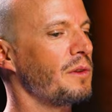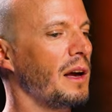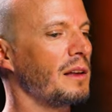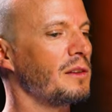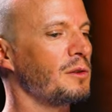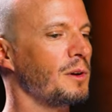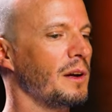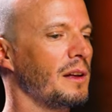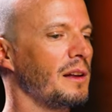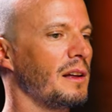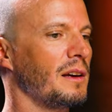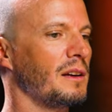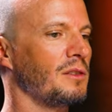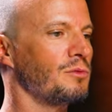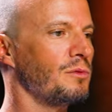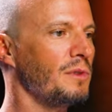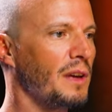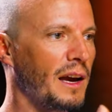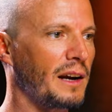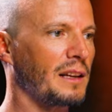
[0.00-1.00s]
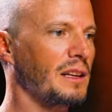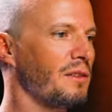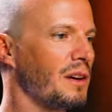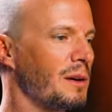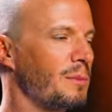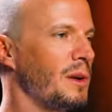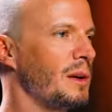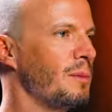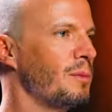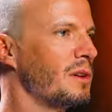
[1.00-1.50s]
we had to kind of like
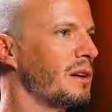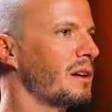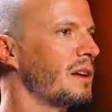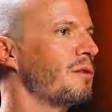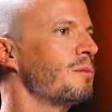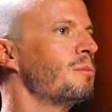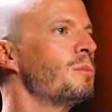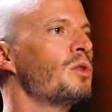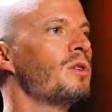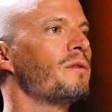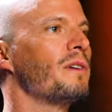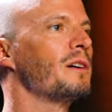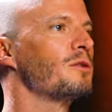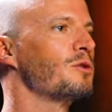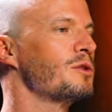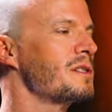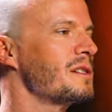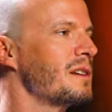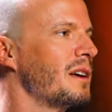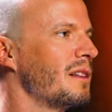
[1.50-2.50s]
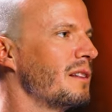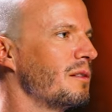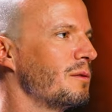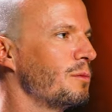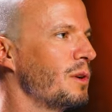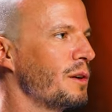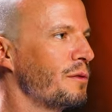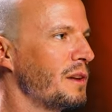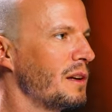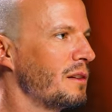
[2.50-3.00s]
reactivate people and give them more vouchers. And
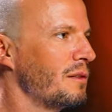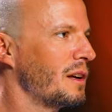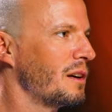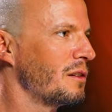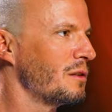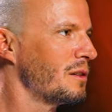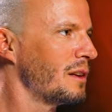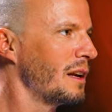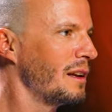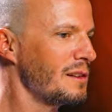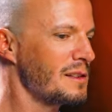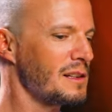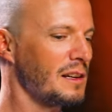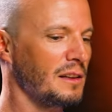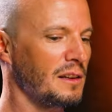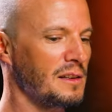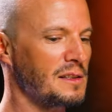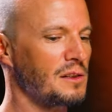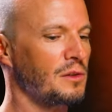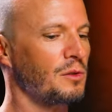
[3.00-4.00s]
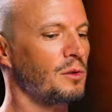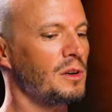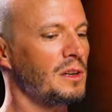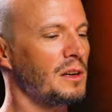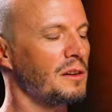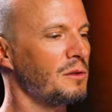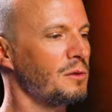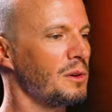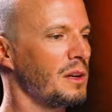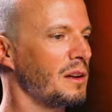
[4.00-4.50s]
with mm -hmm. that, we continuously destroyed
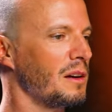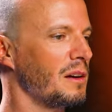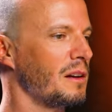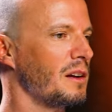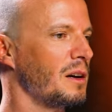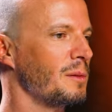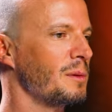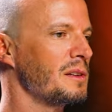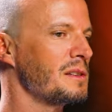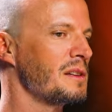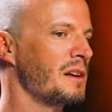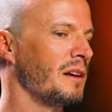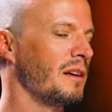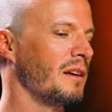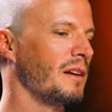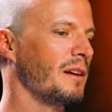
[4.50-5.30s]
our unit economics